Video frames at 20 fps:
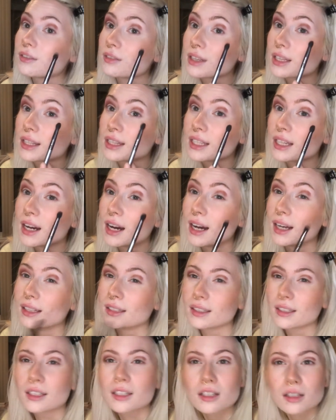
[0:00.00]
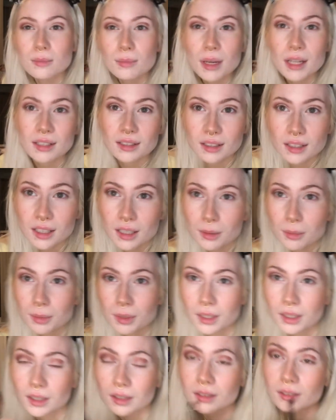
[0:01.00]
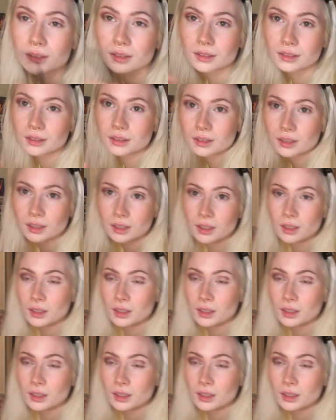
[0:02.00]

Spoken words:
if like the eyelid is messy because